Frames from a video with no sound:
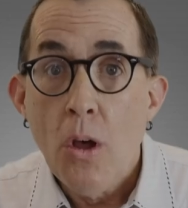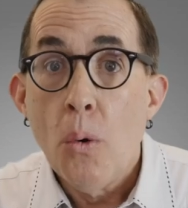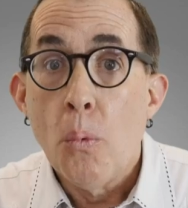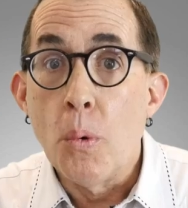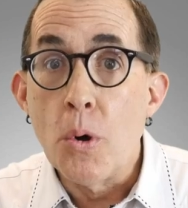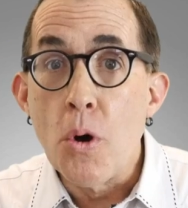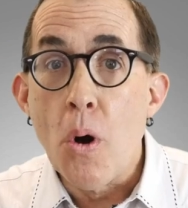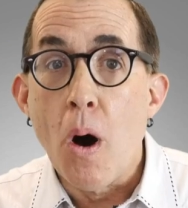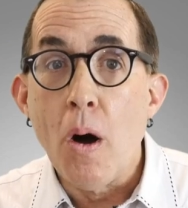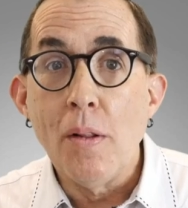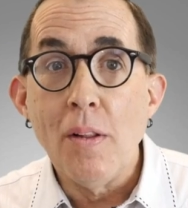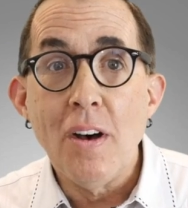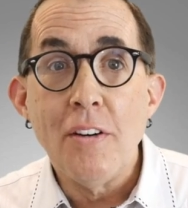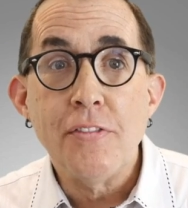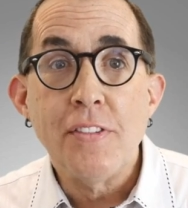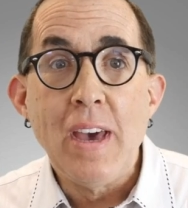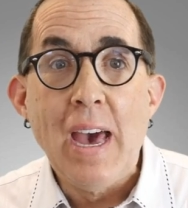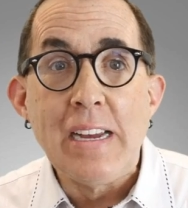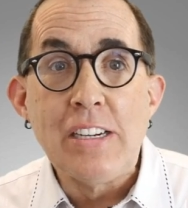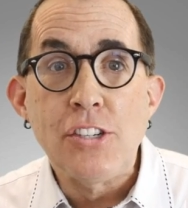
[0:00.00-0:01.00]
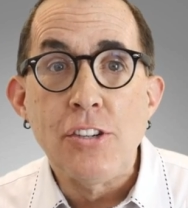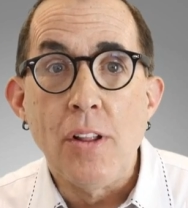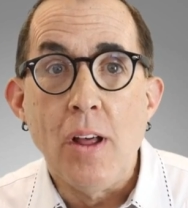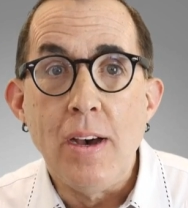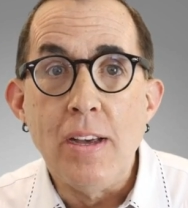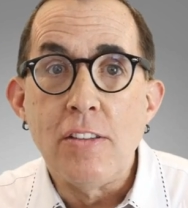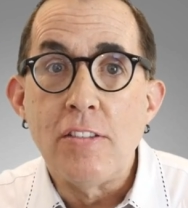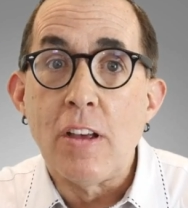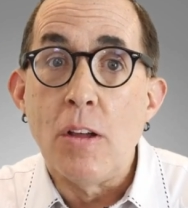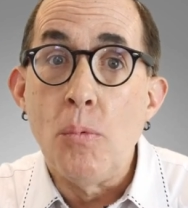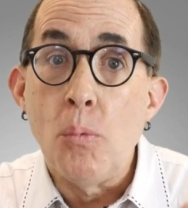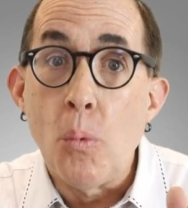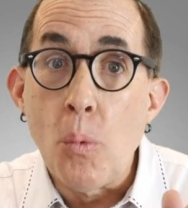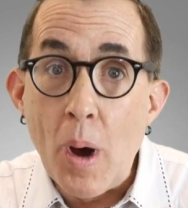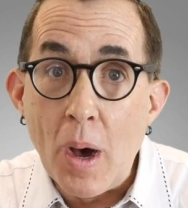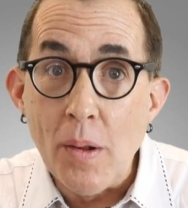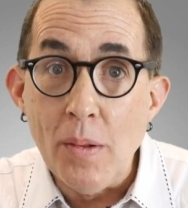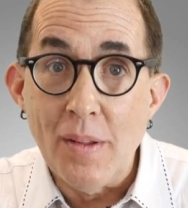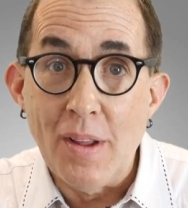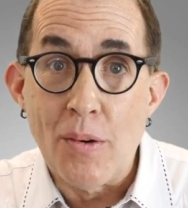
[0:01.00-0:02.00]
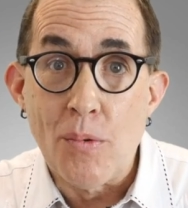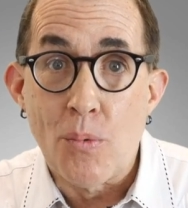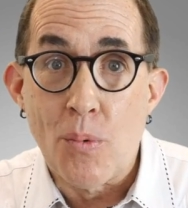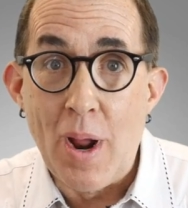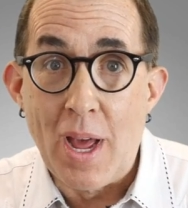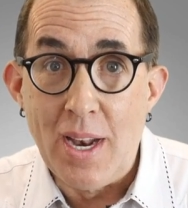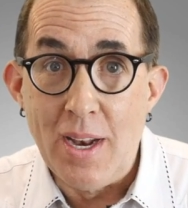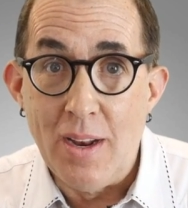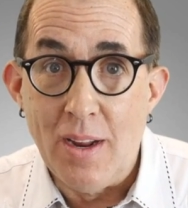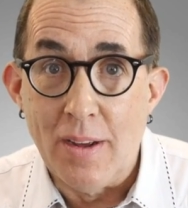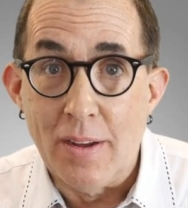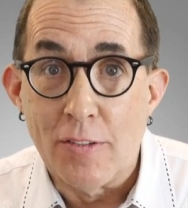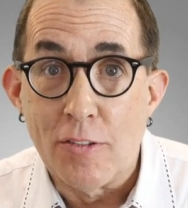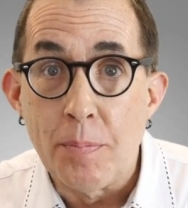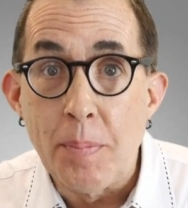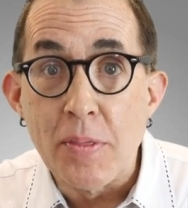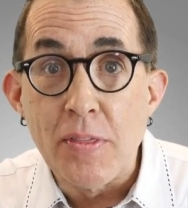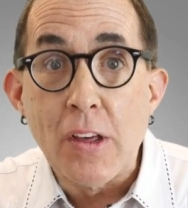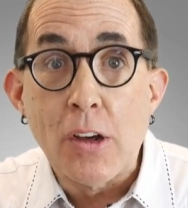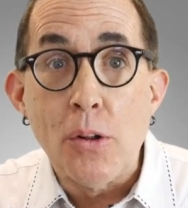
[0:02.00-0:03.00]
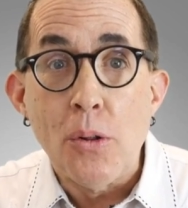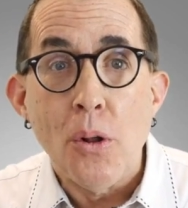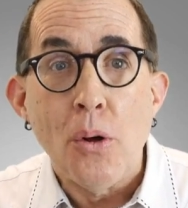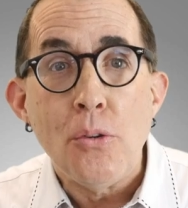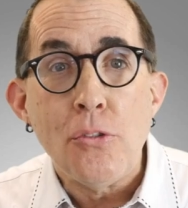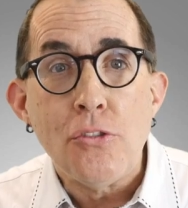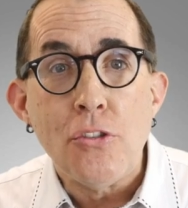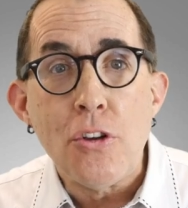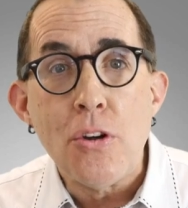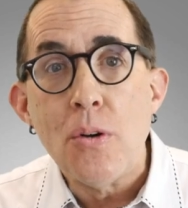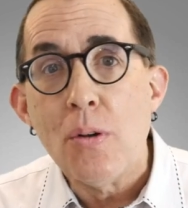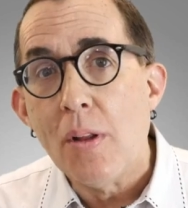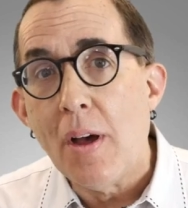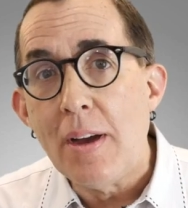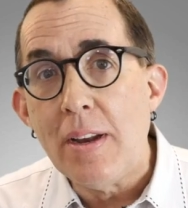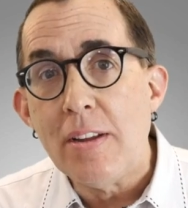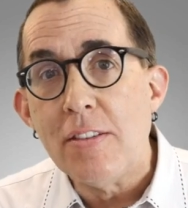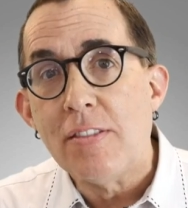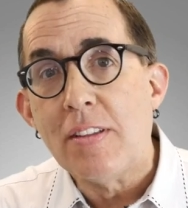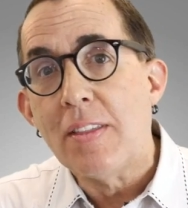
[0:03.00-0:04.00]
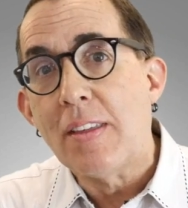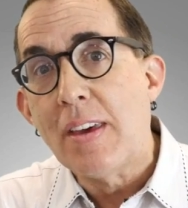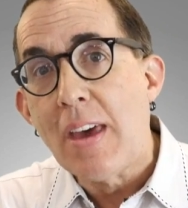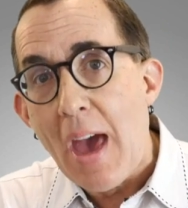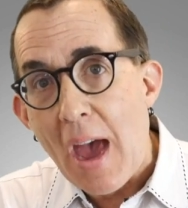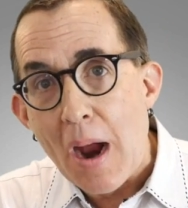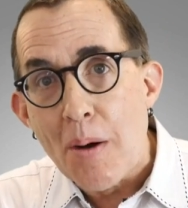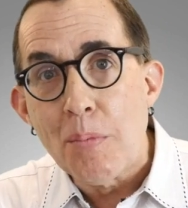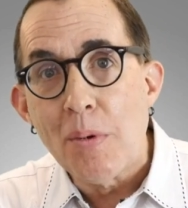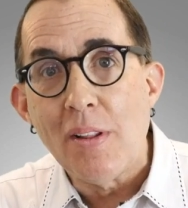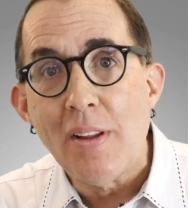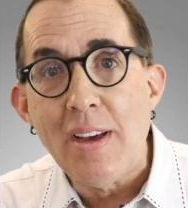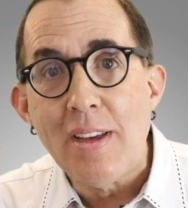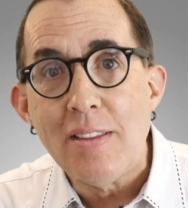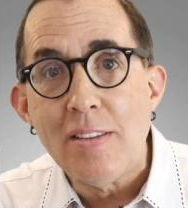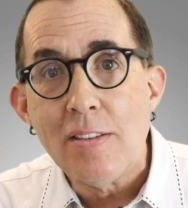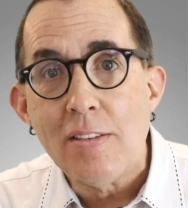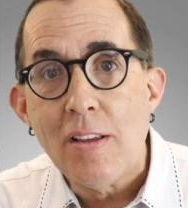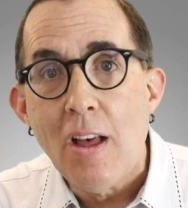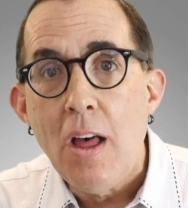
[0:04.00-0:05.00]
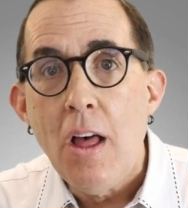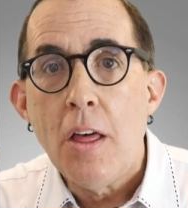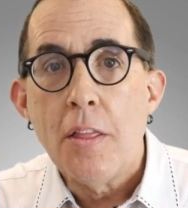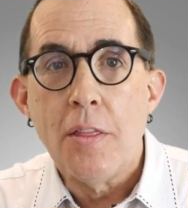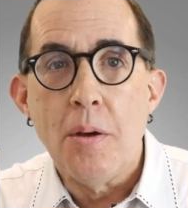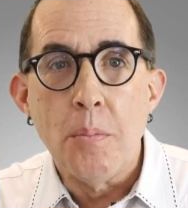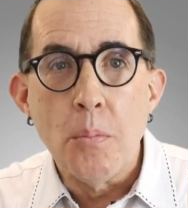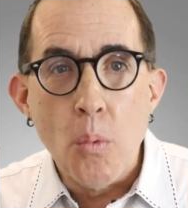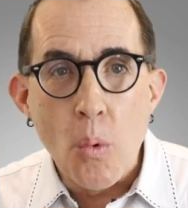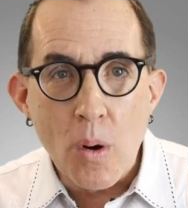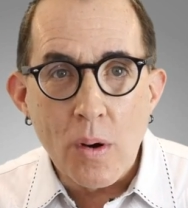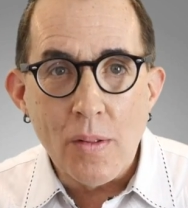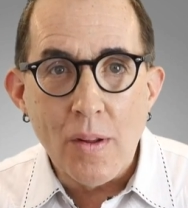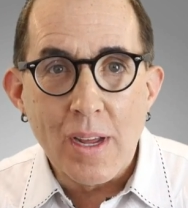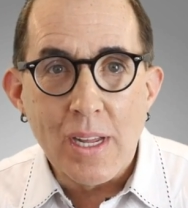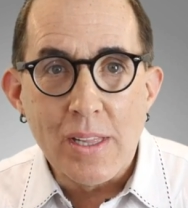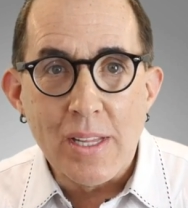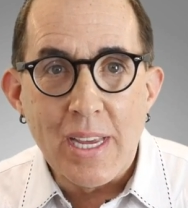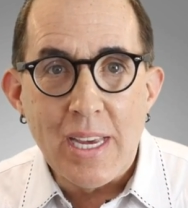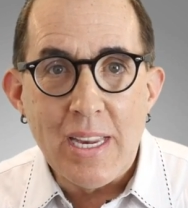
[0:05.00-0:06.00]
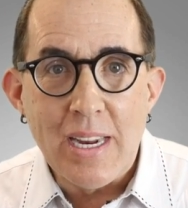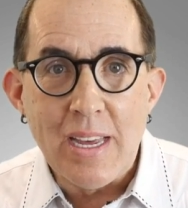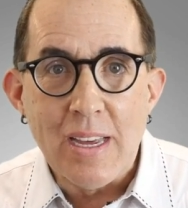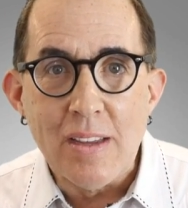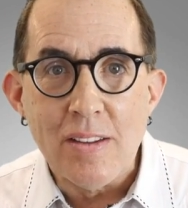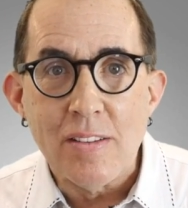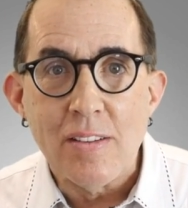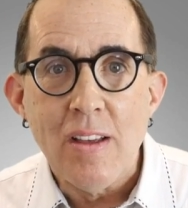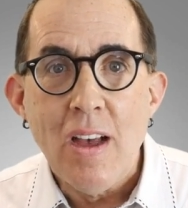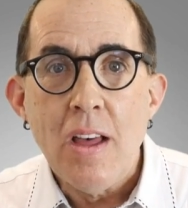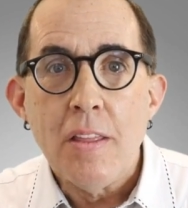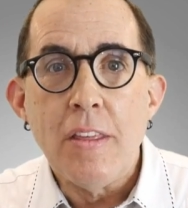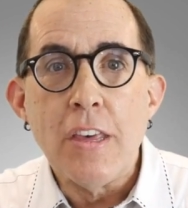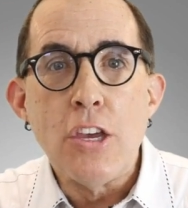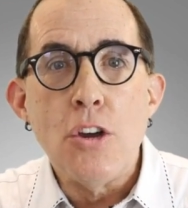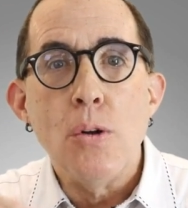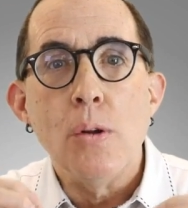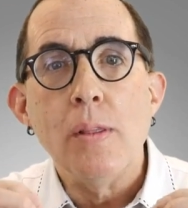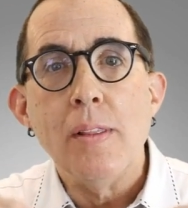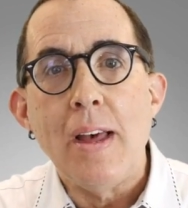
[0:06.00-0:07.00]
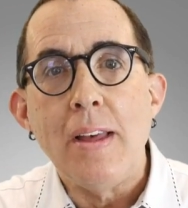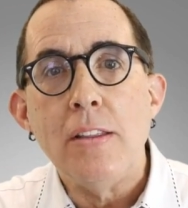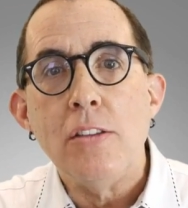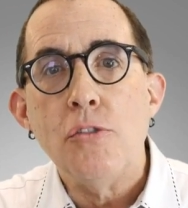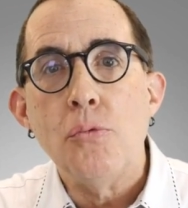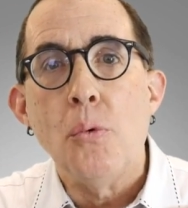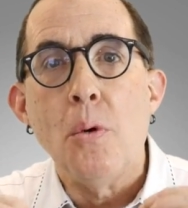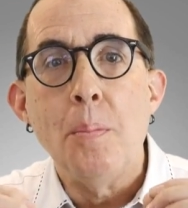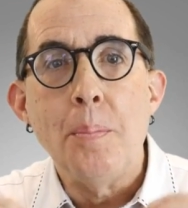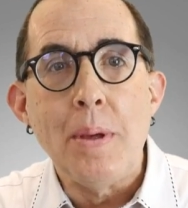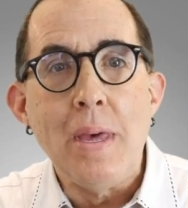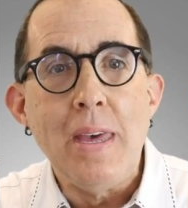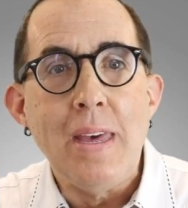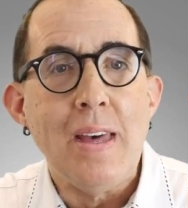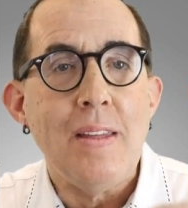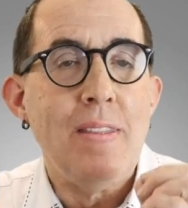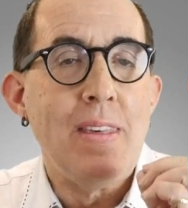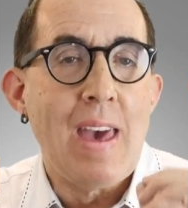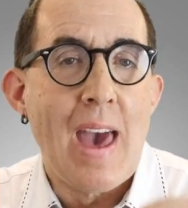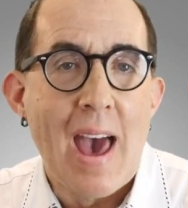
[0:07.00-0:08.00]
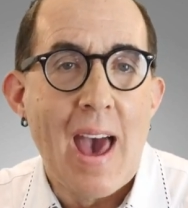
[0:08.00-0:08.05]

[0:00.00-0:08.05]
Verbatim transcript: We all have catch lights and well-lit retinas, but the closer your light is to the camera lens, the more likely it is that your lens will be in the